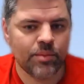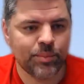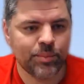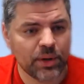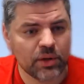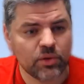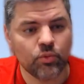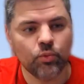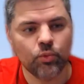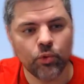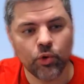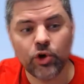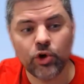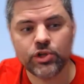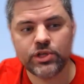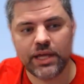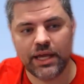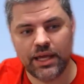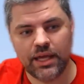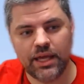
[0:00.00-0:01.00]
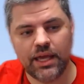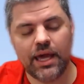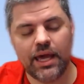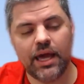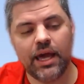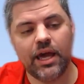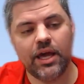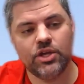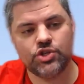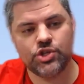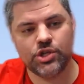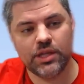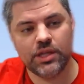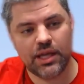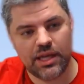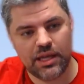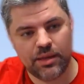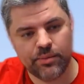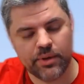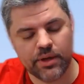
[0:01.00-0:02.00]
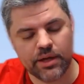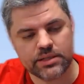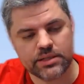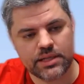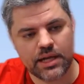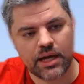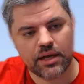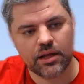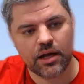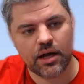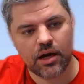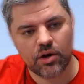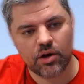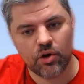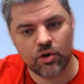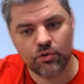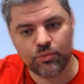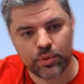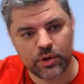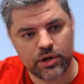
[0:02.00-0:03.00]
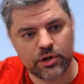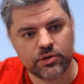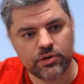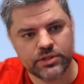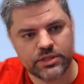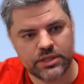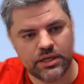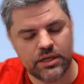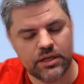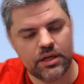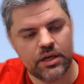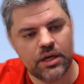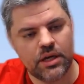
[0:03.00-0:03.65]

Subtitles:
but would engage in the emails that are of priority